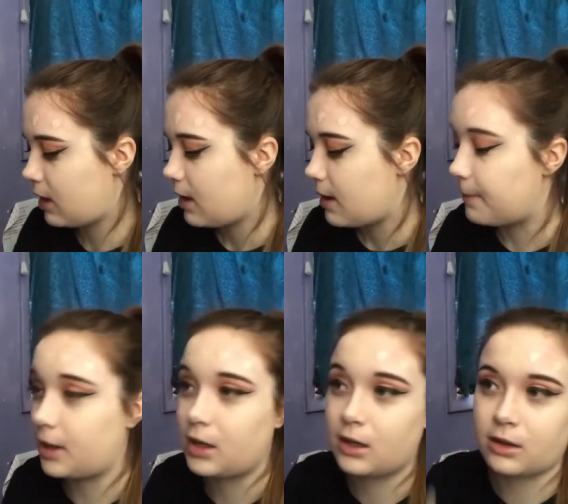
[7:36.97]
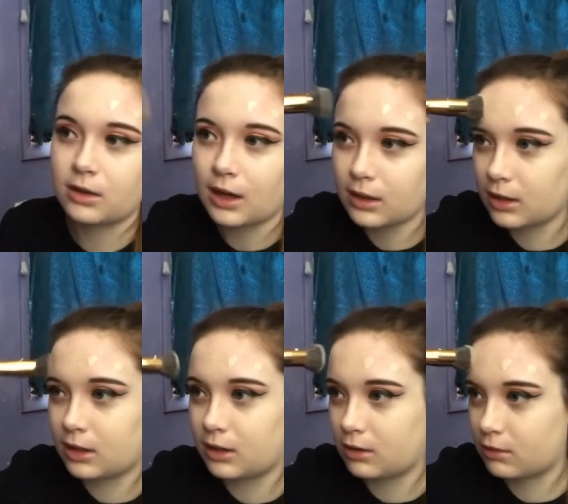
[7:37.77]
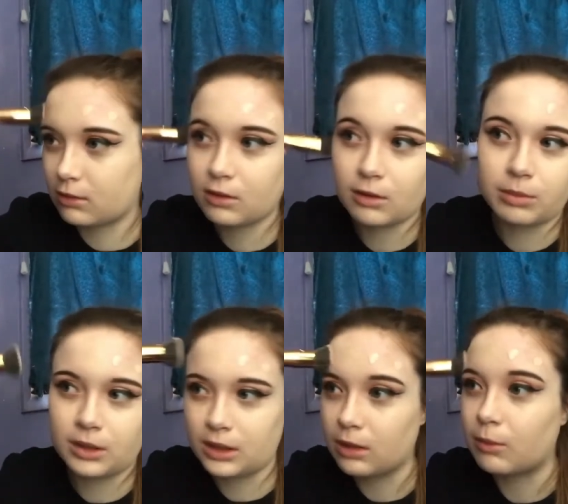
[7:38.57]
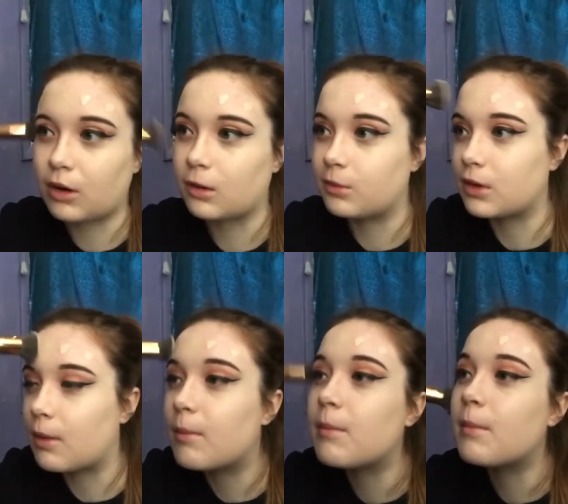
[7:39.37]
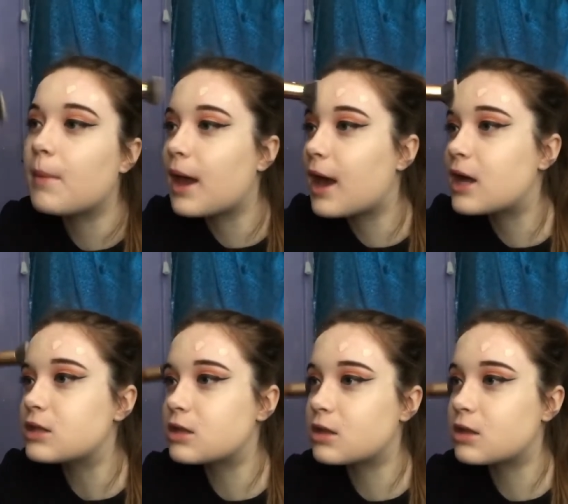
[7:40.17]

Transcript: But it is a nice, it is completely 100% matte.